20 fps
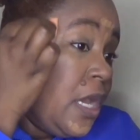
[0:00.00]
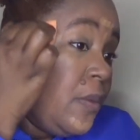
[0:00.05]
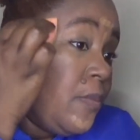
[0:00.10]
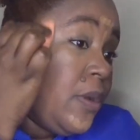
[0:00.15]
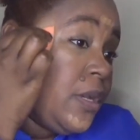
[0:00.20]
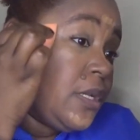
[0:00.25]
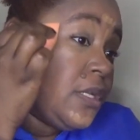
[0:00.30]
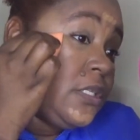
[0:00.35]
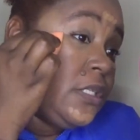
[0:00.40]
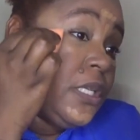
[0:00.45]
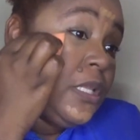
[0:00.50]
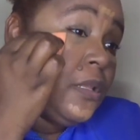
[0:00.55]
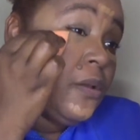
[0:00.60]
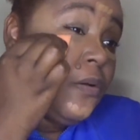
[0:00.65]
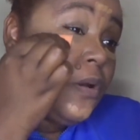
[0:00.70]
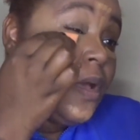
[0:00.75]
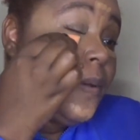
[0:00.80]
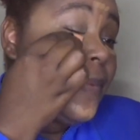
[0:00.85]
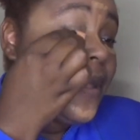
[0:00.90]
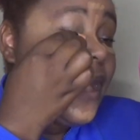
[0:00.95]
Put concealer
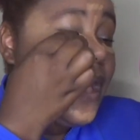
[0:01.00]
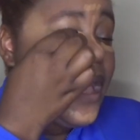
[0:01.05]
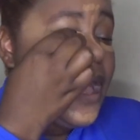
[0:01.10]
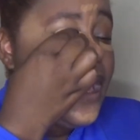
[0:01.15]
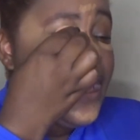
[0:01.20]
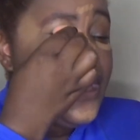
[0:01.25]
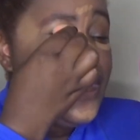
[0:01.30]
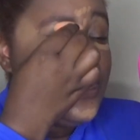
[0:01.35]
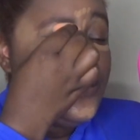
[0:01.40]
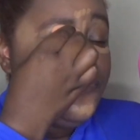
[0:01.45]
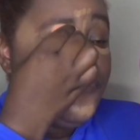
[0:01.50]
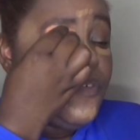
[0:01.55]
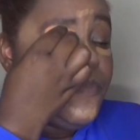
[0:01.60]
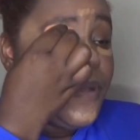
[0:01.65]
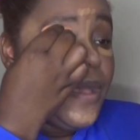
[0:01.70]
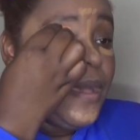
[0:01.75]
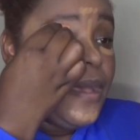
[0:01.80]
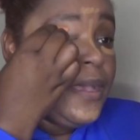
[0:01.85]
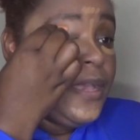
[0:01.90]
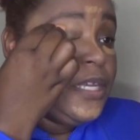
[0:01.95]
on my eyes for
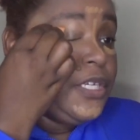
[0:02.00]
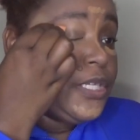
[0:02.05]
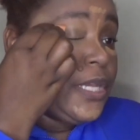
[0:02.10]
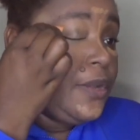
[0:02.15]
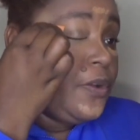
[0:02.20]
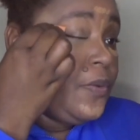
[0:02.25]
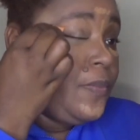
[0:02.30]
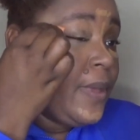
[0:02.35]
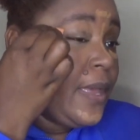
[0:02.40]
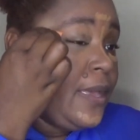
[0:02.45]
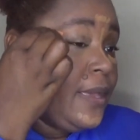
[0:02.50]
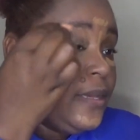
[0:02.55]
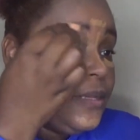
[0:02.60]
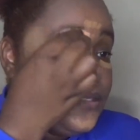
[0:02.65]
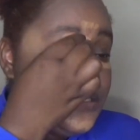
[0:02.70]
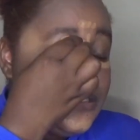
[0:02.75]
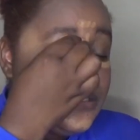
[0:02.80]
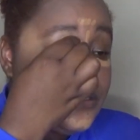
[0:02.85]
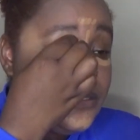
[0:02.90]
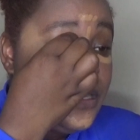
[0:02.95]
my eyeshadow
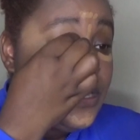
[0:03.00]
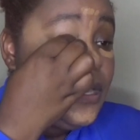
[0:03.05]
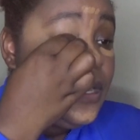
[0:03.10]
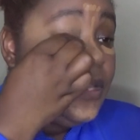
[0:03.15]
base.